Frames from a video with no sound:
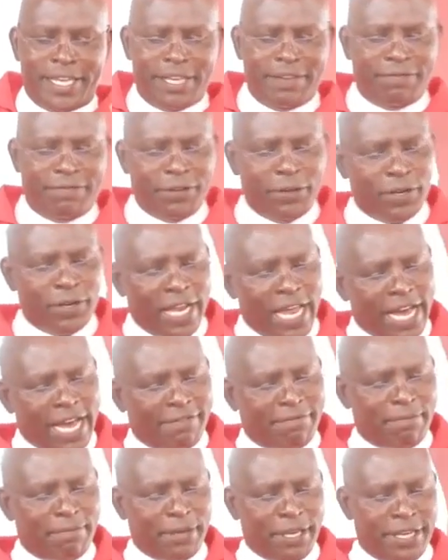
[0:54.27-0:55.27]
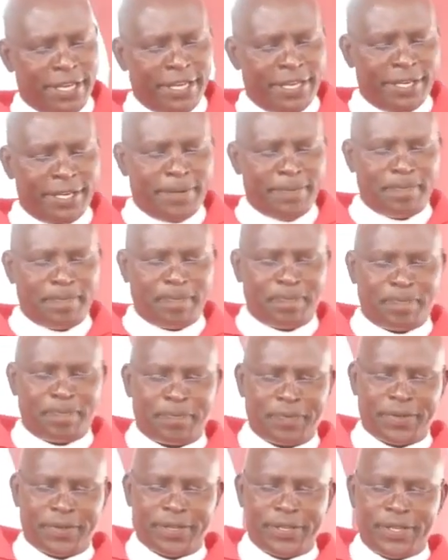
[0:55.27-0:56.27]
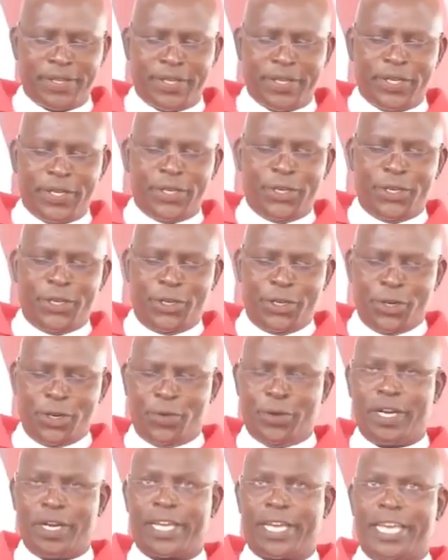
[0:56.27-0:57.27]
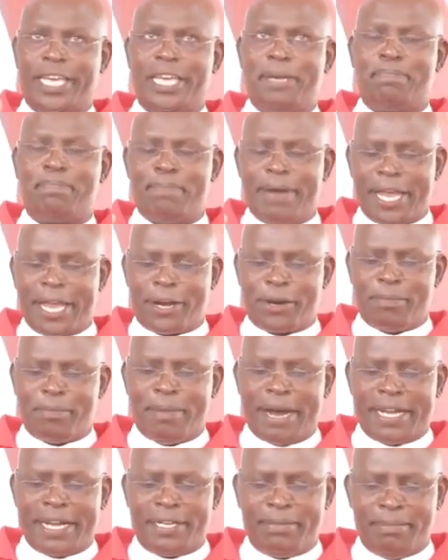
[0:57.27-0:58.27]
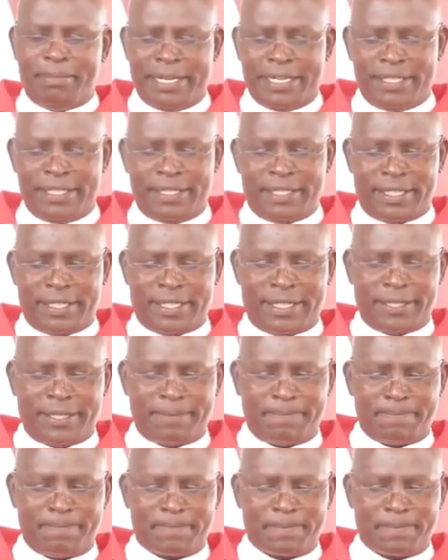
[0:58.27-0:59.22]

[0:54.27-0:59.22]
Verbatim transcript: If you love me, you will keep my commandments.